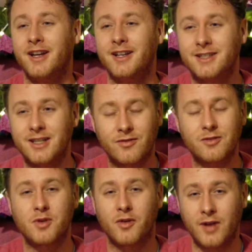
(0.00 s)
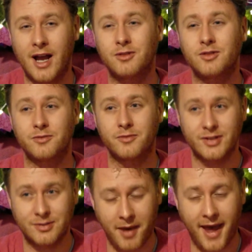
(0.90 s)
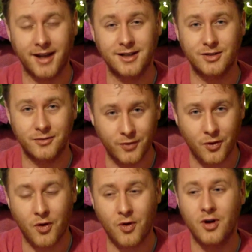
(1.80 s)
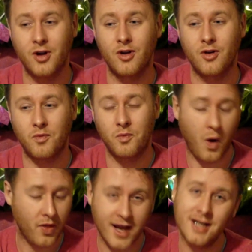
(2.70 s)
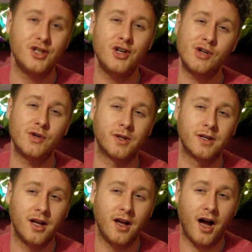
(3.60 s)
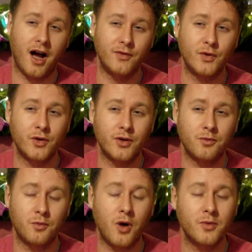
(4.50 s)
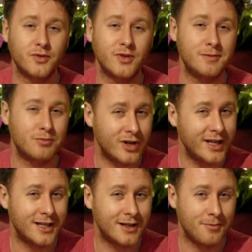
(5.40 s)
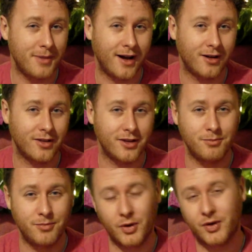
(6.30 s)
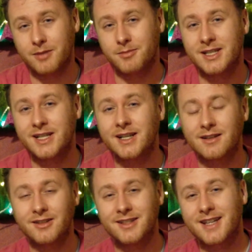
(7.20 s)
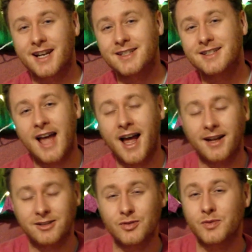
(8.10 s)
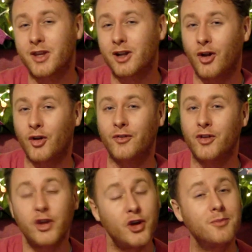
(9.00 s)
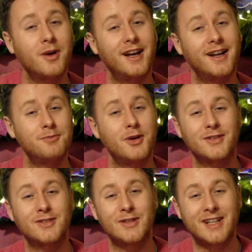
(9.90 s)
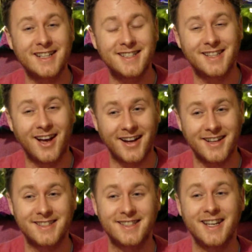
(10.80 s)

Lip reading: different, profound respect for what they do. I thought what was really brilliant about the book in particular is that it's handled with a lot of humour and personal insights.